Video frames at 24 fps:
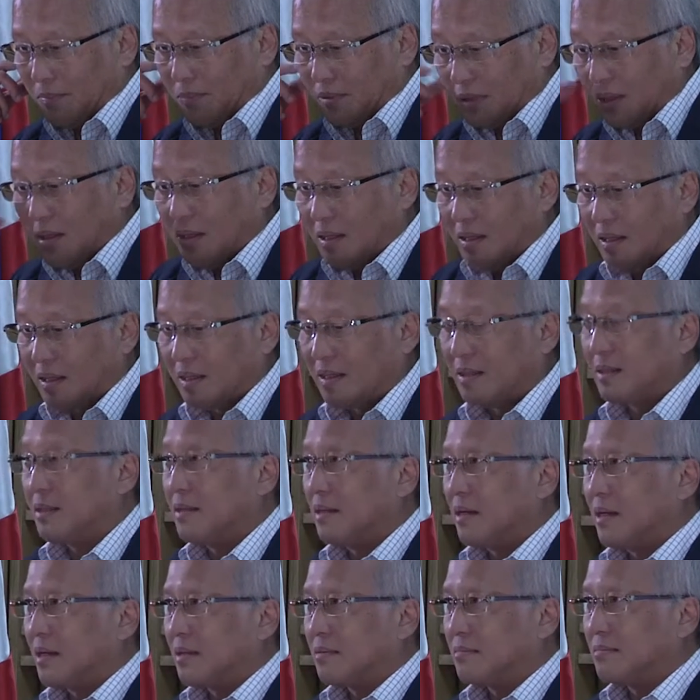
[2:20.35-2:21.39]
Thinking
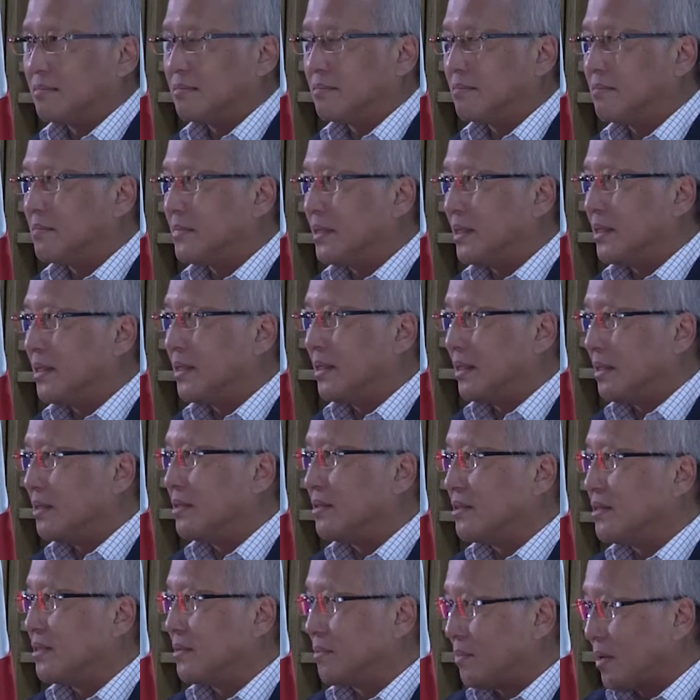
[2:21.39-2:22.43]
that
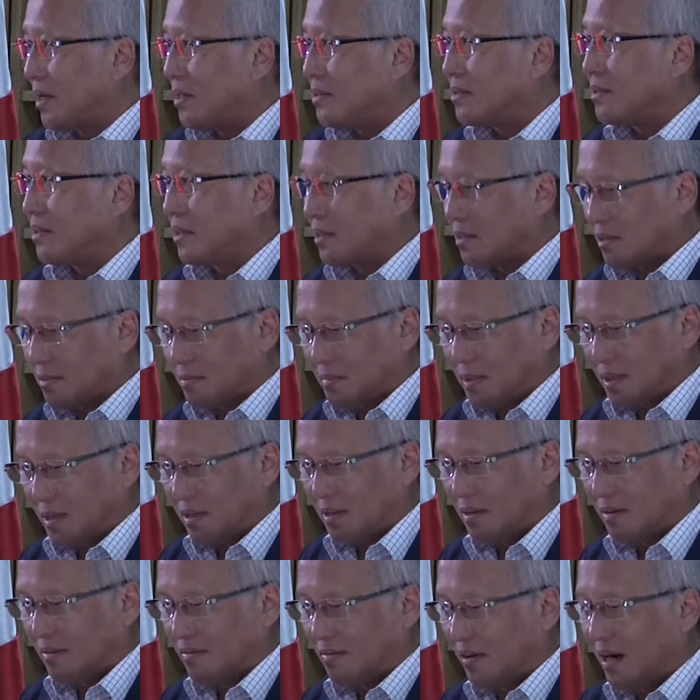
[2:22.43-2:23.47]
energy projects,
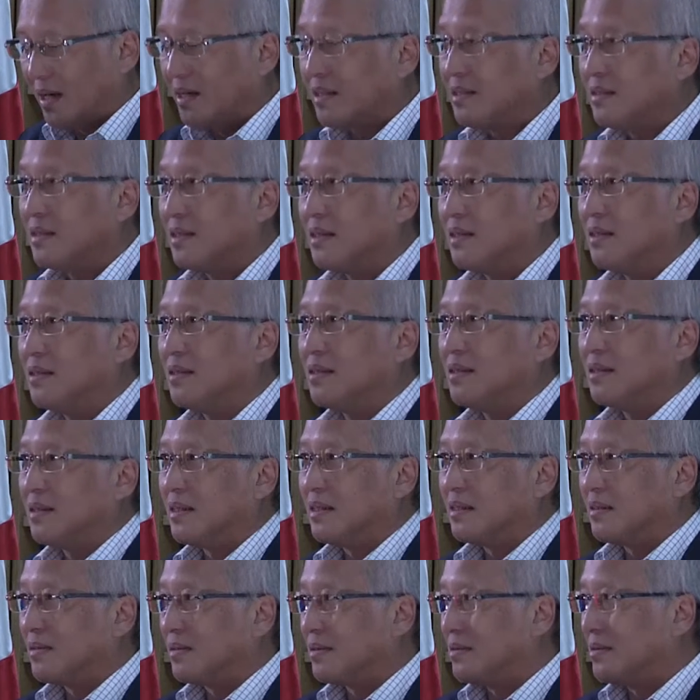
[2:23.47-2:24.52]
being vital
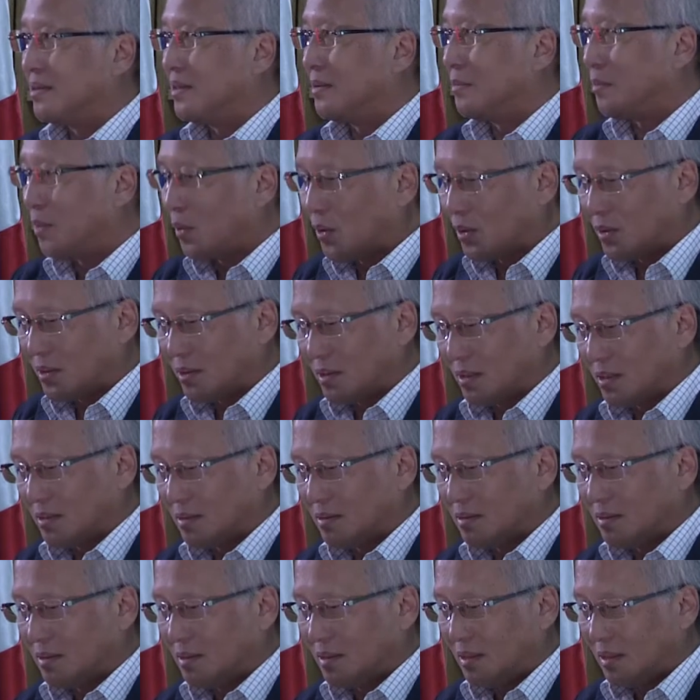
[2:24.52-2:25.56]
and important,
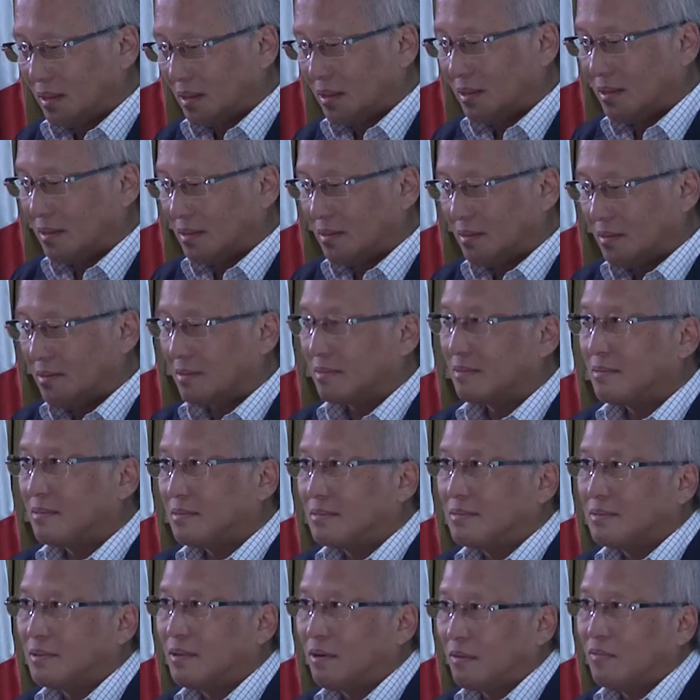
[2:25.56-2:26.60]
are
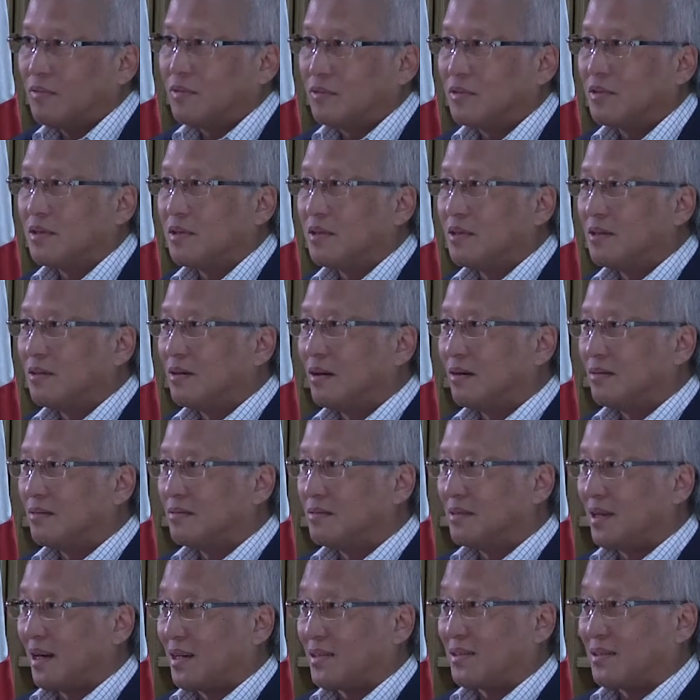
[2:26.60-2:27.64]
obviously
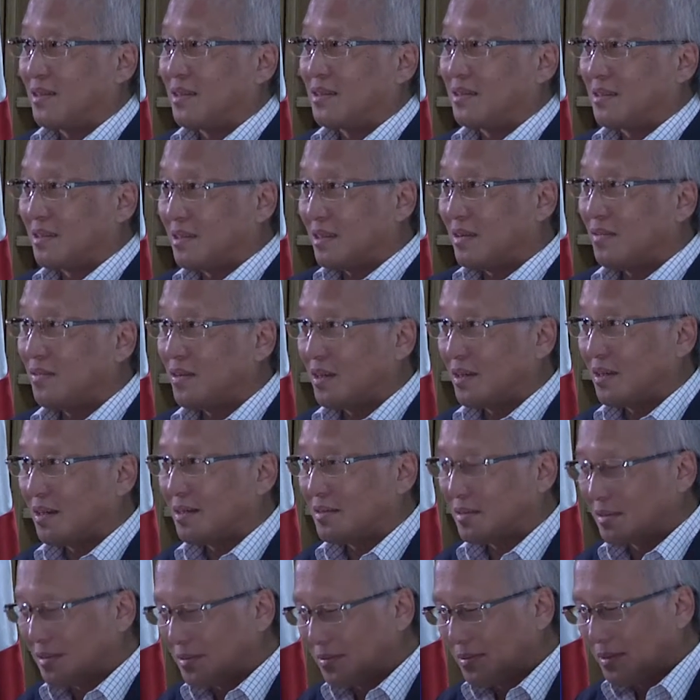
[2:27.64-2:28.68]
of national
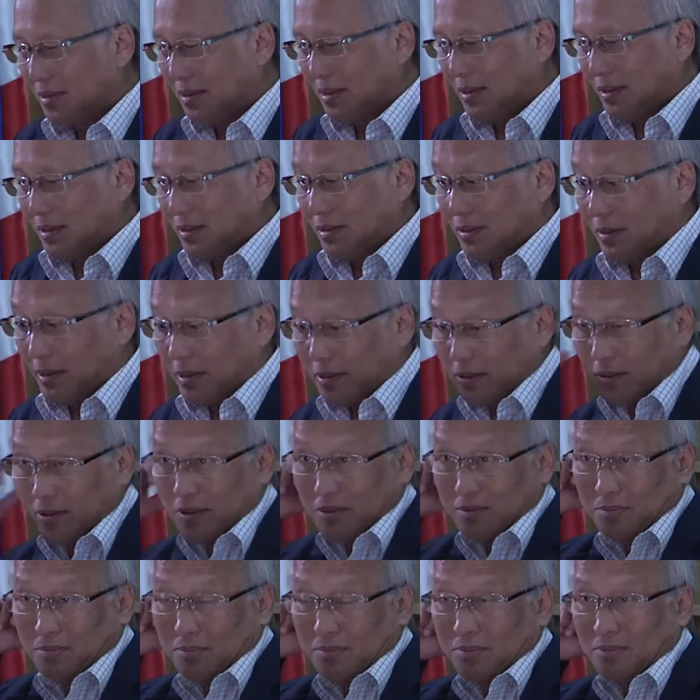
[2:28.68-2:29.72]
significance. So I
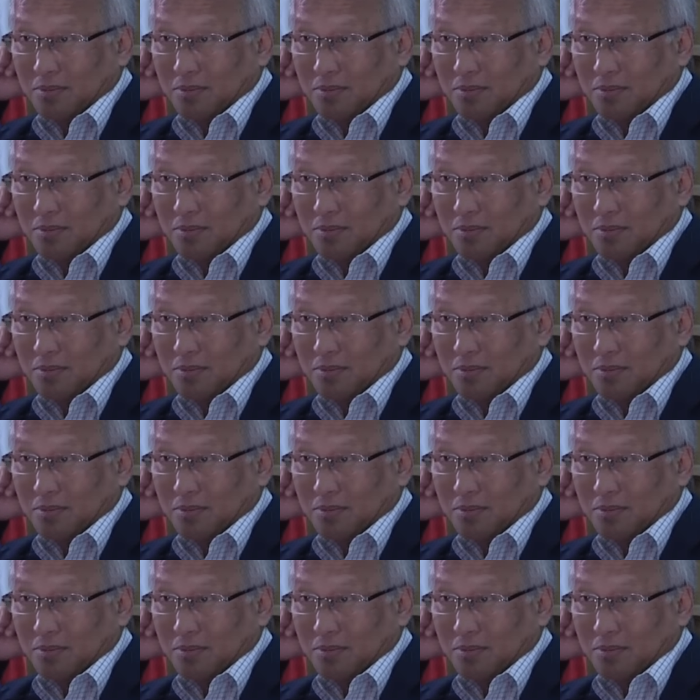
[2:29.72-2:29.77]
thought